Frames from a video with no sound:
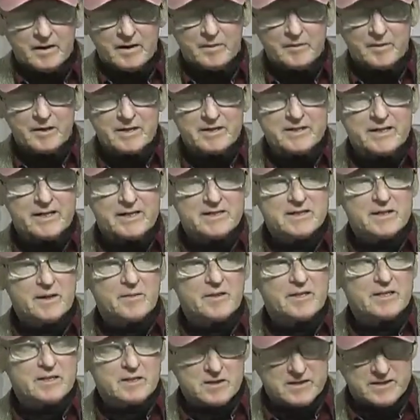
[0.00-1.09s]
I'm going to take some of
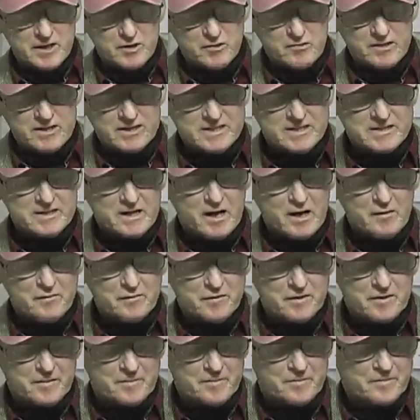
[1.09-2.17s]
this secret stuff,
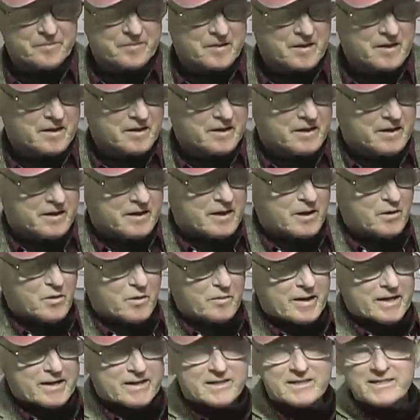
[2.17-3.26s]
and we'll
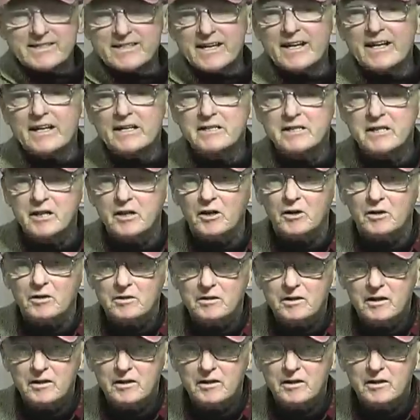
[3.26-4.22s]
make a sand eel.